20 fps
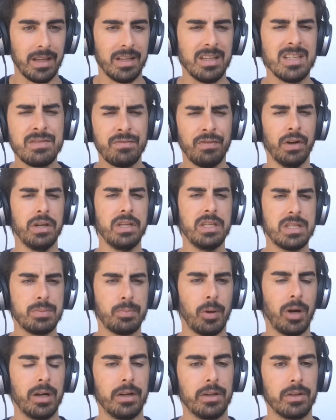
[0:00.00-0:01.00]
And it's very
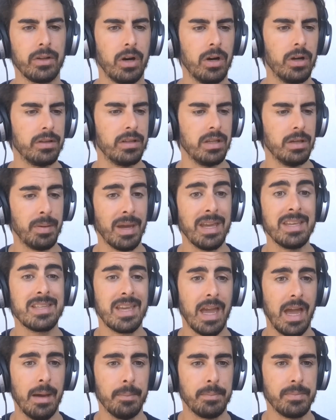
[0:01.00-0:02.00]
inspired on the
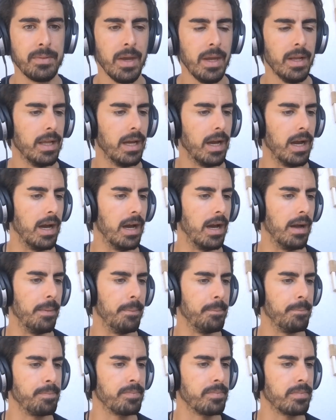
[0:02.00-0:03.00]
Basecamp
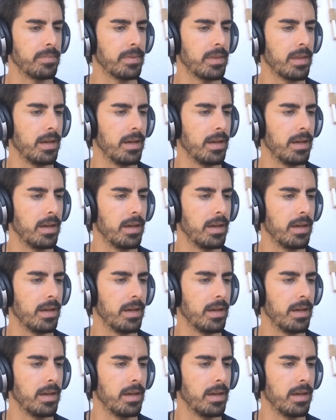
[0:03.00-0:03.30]
um,